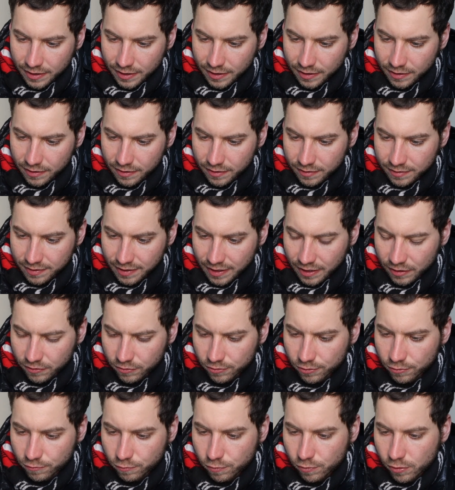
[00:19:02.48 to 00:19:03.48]
in the
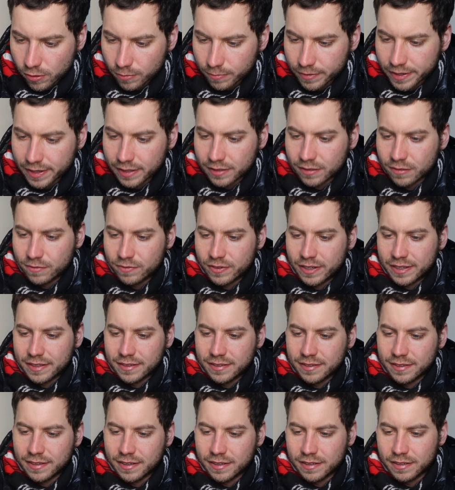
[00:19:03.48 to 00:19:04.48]
Tax Reform Act of
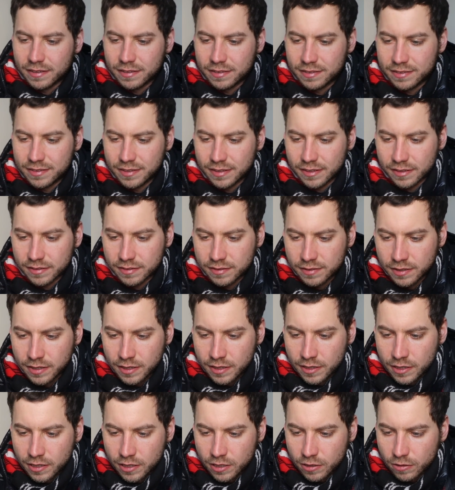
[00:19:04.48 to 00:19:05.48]
1986,
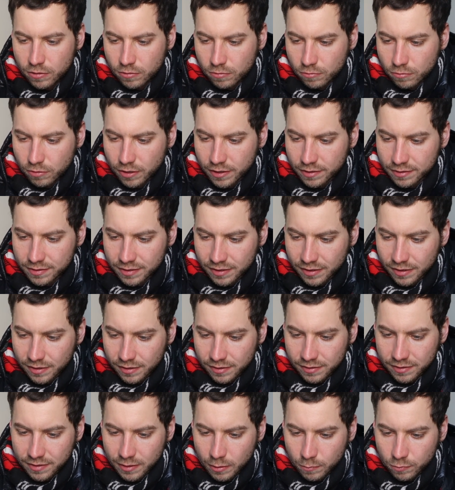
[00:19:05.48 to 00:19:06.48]
raising the
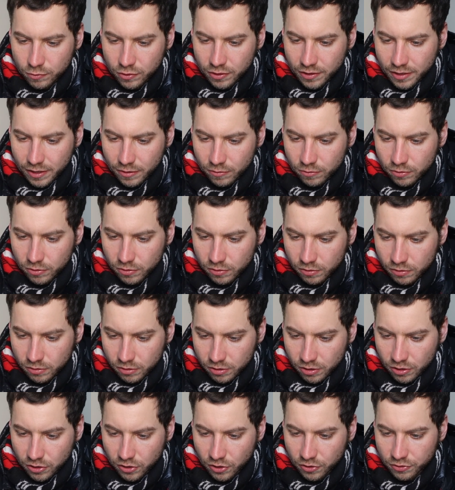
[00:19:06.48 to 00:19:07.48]
exemption level,
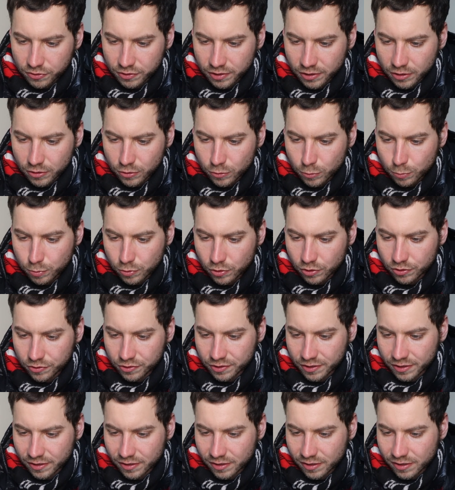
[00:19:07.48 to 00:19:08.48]
closing
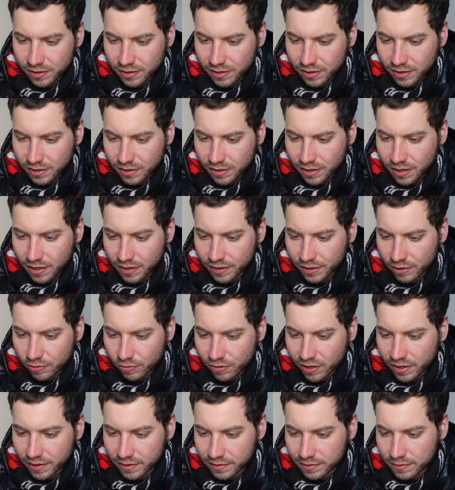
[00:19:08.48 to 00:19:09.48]
loopholes, and cutting
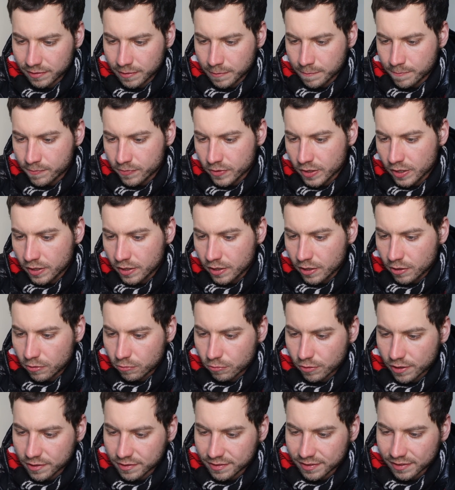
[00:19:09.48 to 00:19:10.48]
rates.
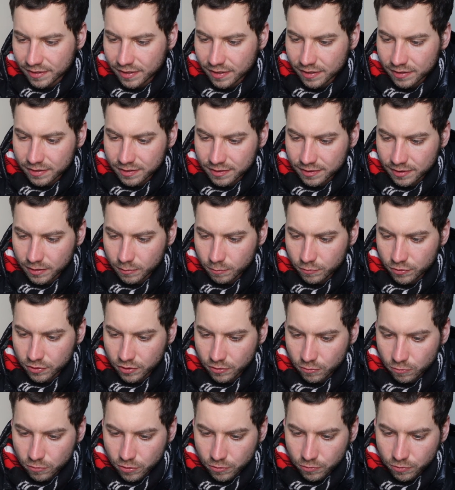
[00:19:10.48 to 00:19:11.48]
Raising the
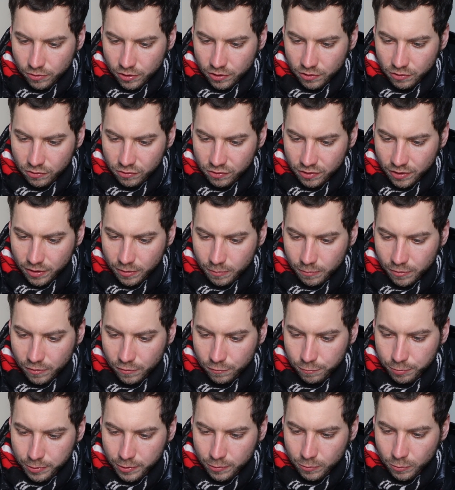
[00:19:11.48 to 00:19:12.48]
exemption would reduce the number
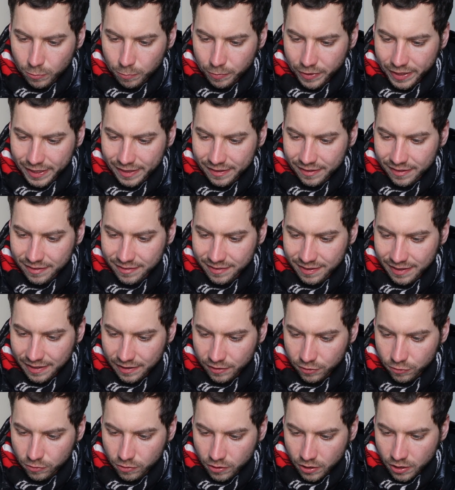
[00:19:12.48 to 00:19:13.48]
of people paying the
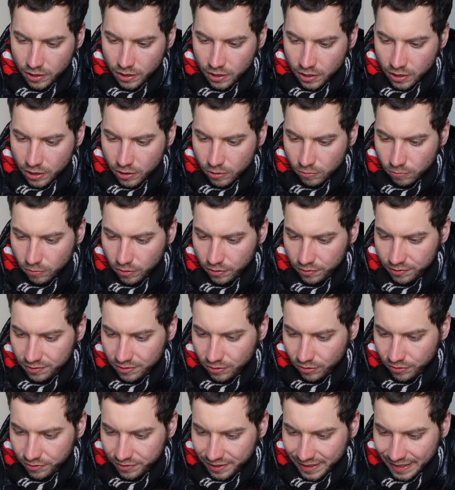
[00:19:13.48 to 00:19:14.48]
tax while
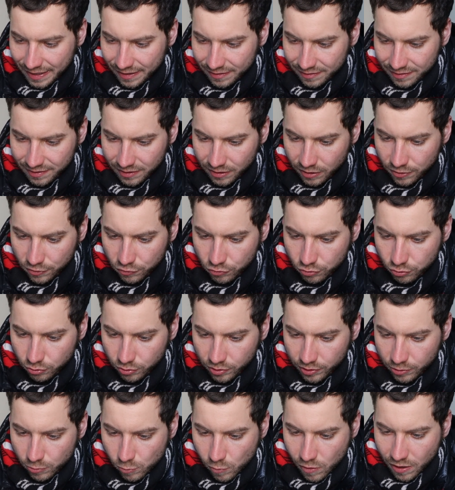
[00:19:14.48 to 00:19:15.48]
still taxing the
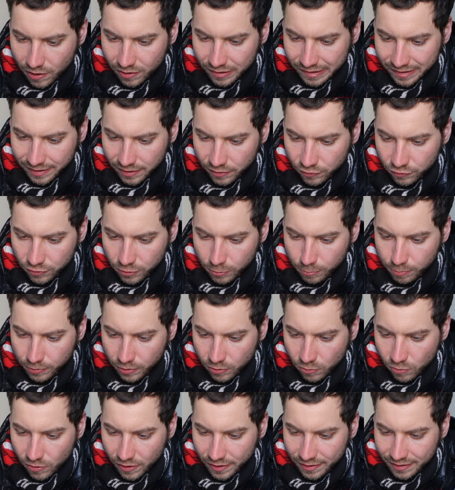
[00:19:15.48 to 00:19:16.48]
truly wealthy and
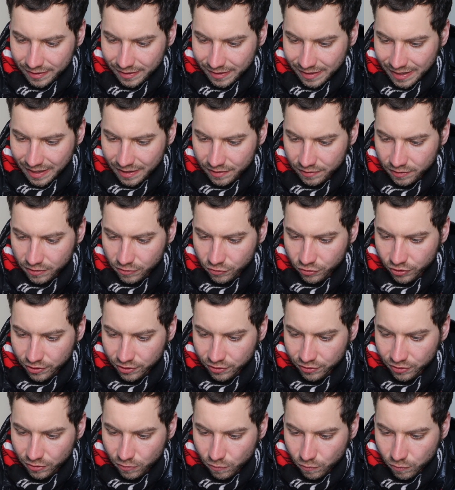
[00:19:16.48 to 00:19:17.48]
chipping away at the
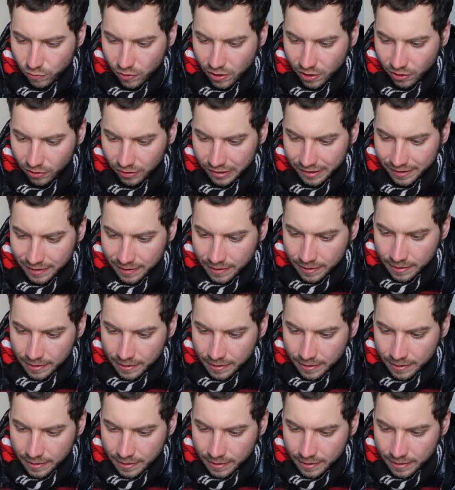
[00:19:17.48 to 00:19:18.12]
concentration of wealth.